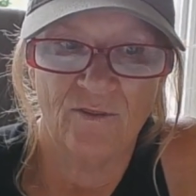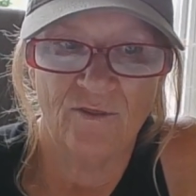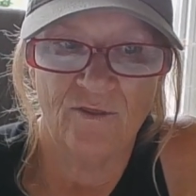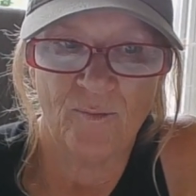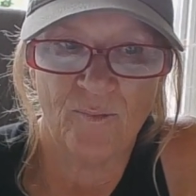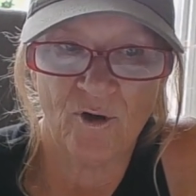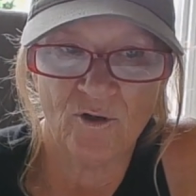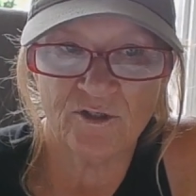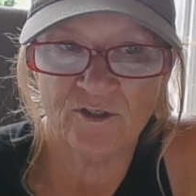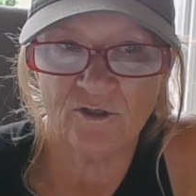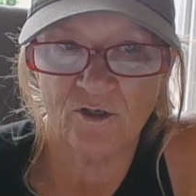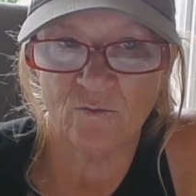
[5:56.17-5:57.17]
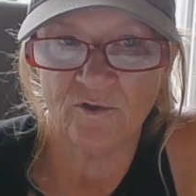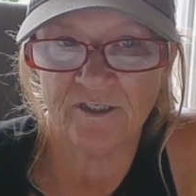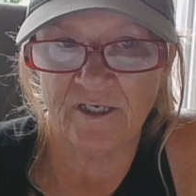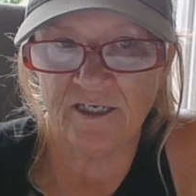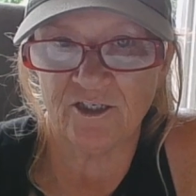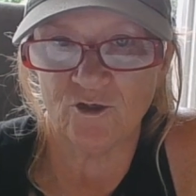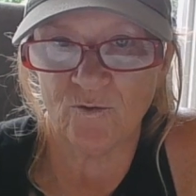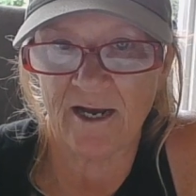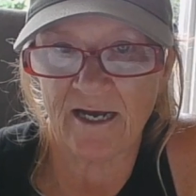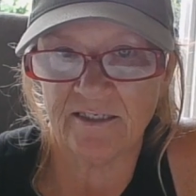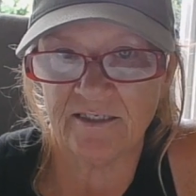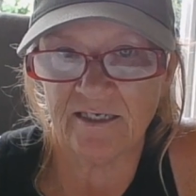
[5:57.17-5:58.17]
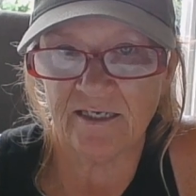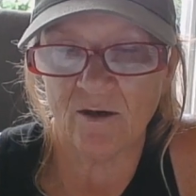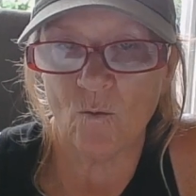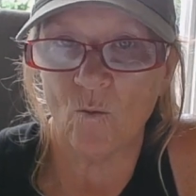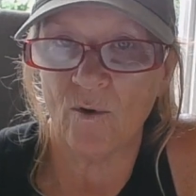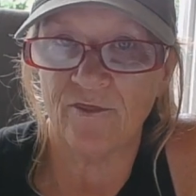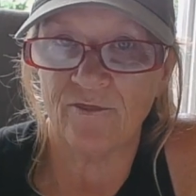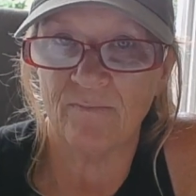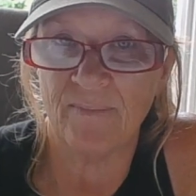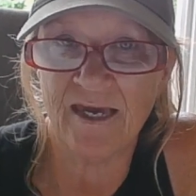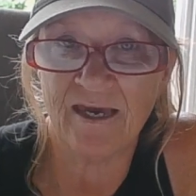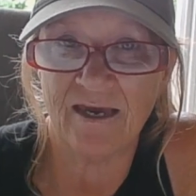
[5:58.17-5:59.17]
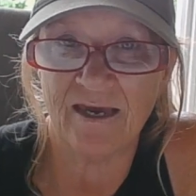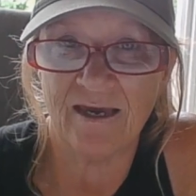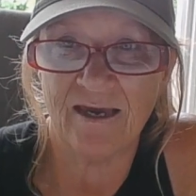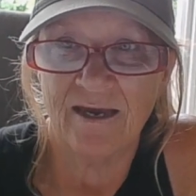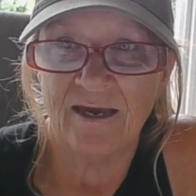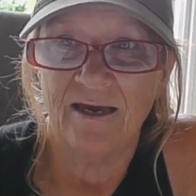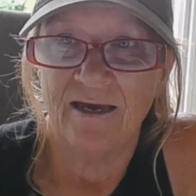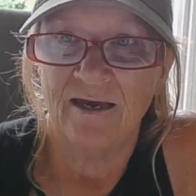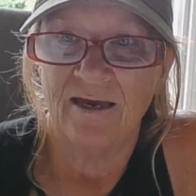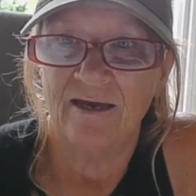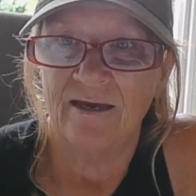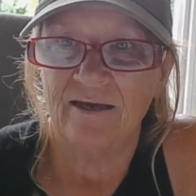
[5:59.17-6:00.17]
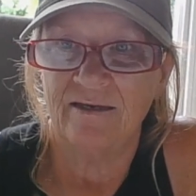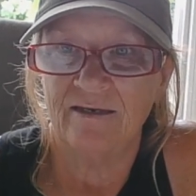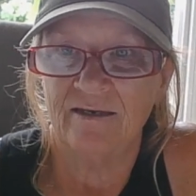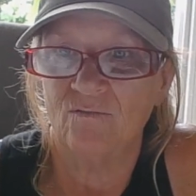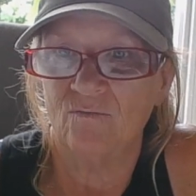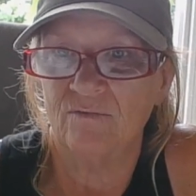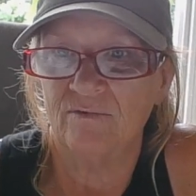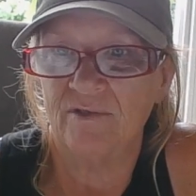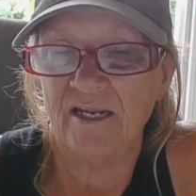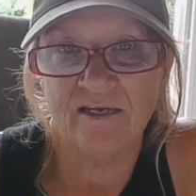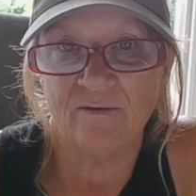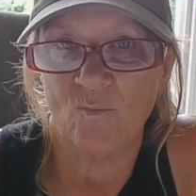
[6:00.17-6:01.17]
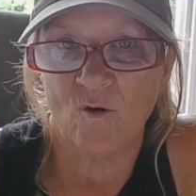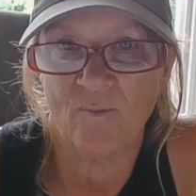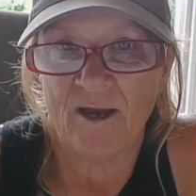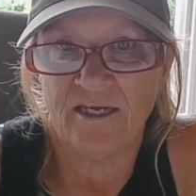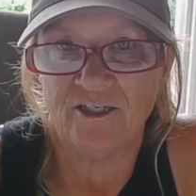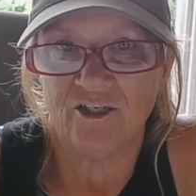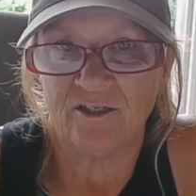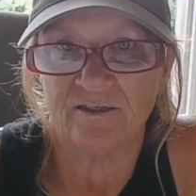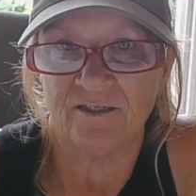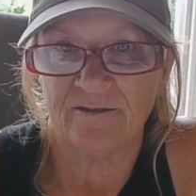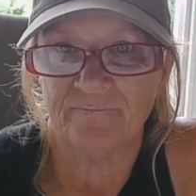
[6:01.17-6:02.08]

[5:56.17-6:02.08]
the person who was interacting with me needed more patience.